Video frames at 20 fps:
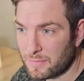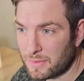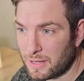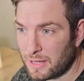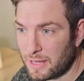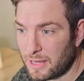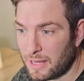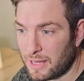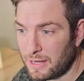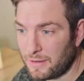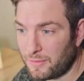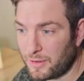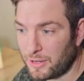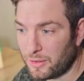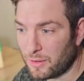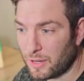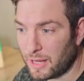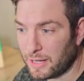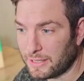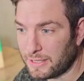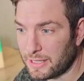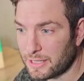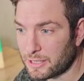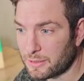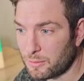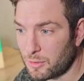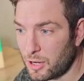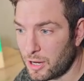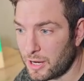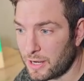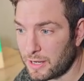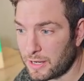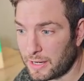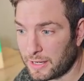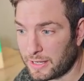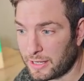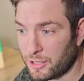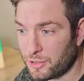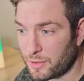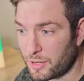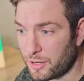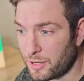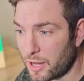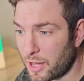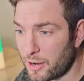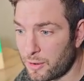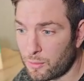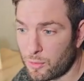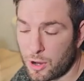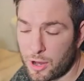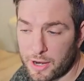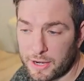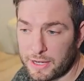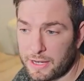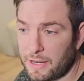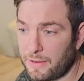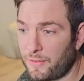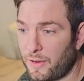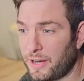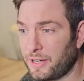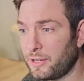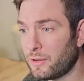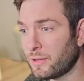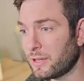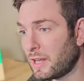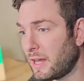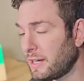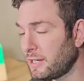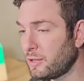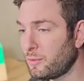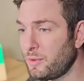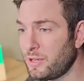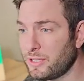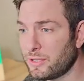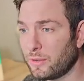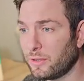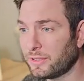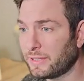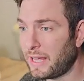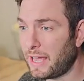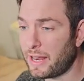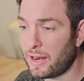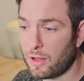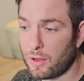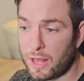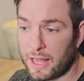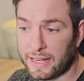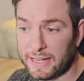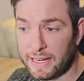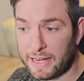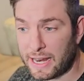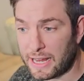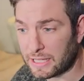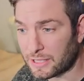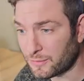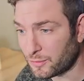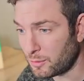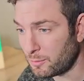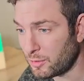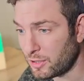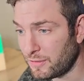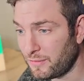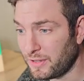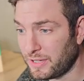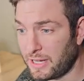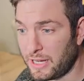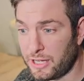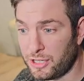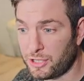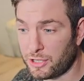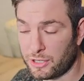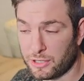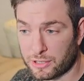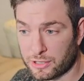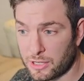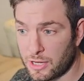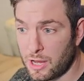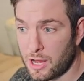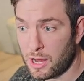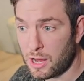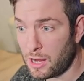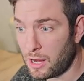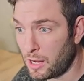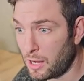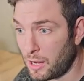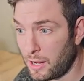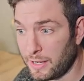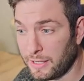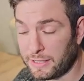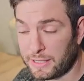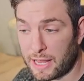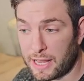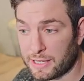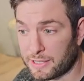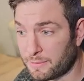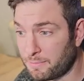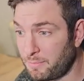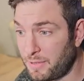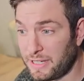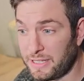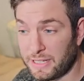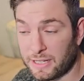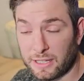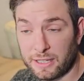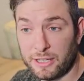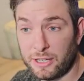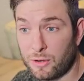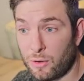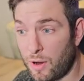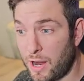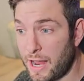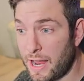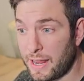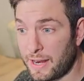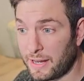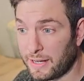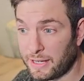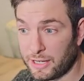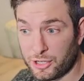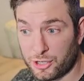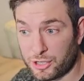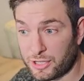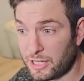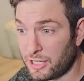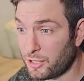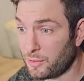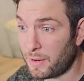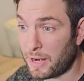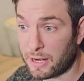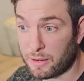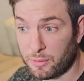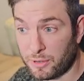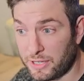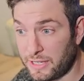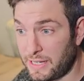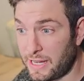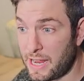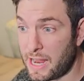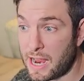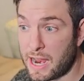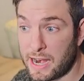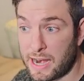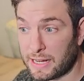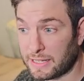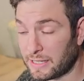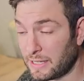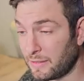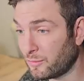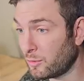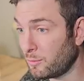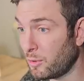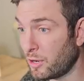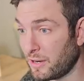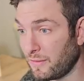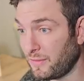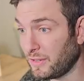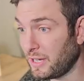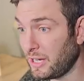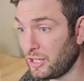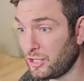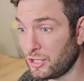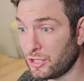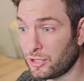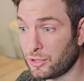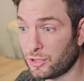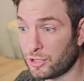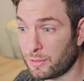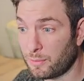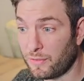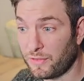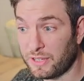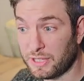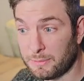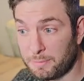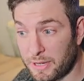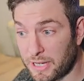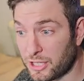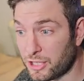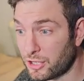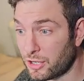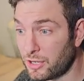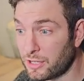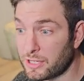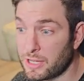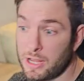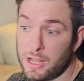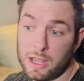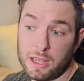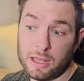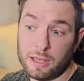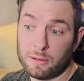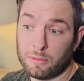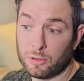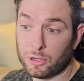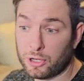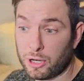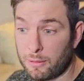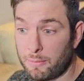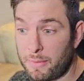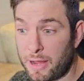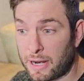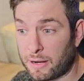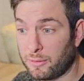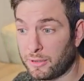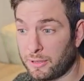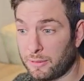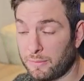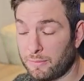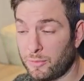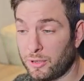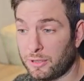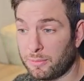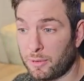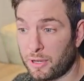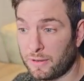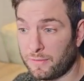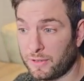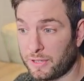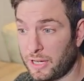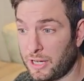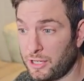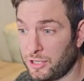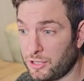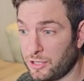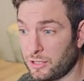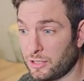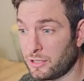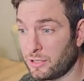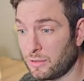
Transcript: And if I don't like this one, I can try another one. And if I don't like the result at all, I can ask for modifications. Uh, it has basically no end. I can just interact with the A I asking for modifications to some of these pictures, and we'll come back with, with modifications.